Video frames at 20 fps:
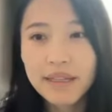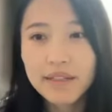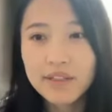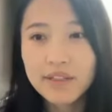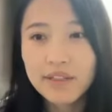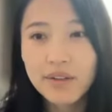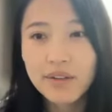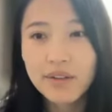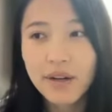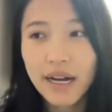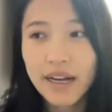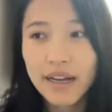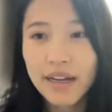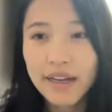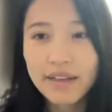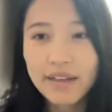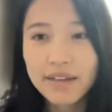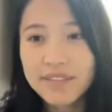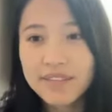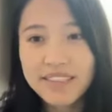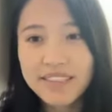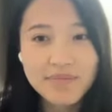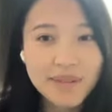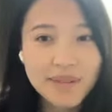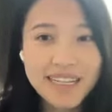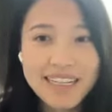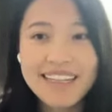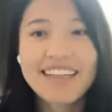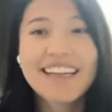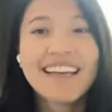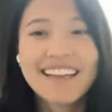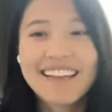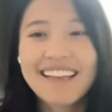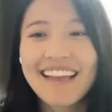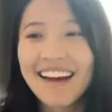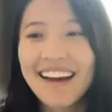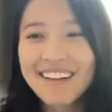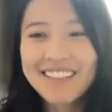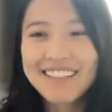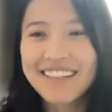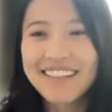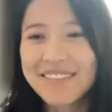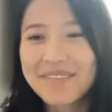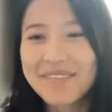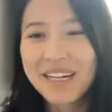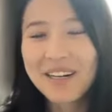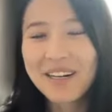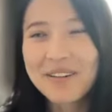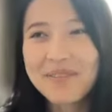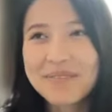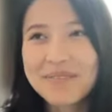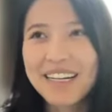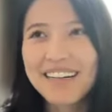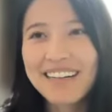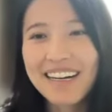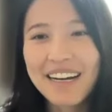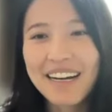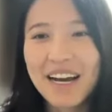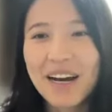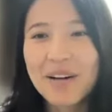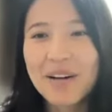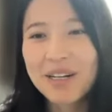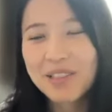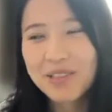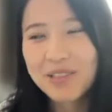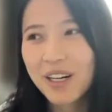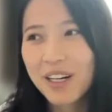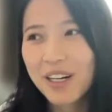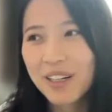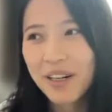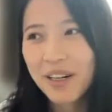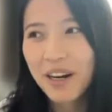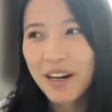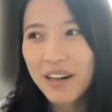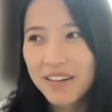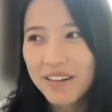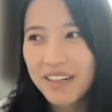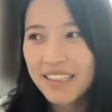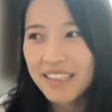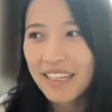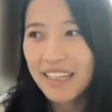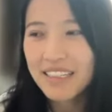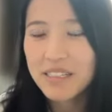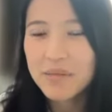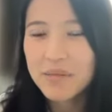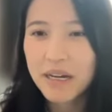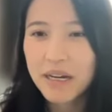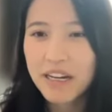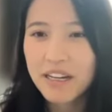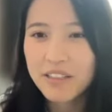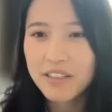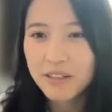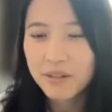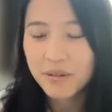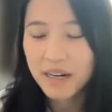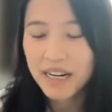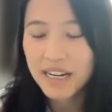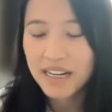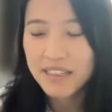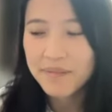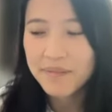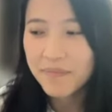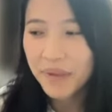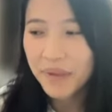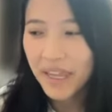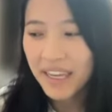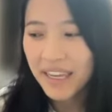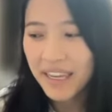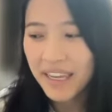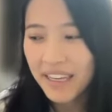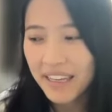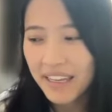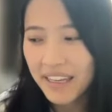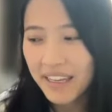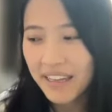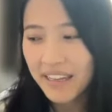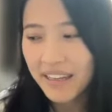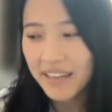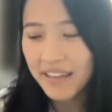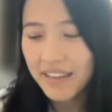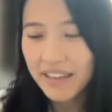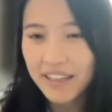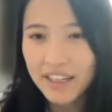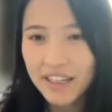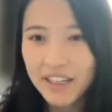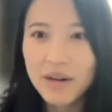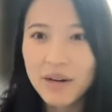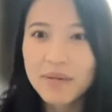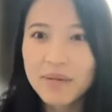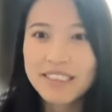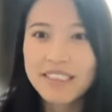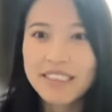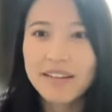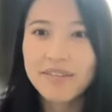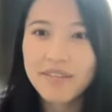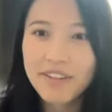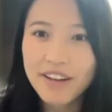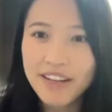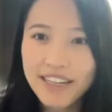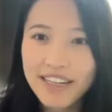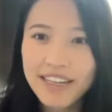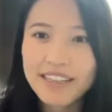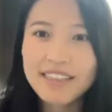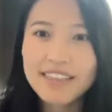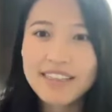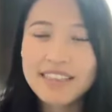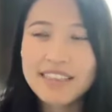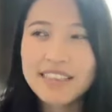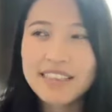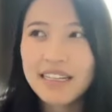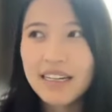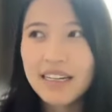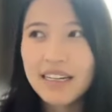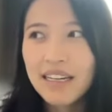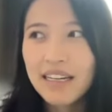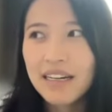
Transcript: So I made it outside of my hometown. I went to Hong Kong and I did my undergrad in economics and finance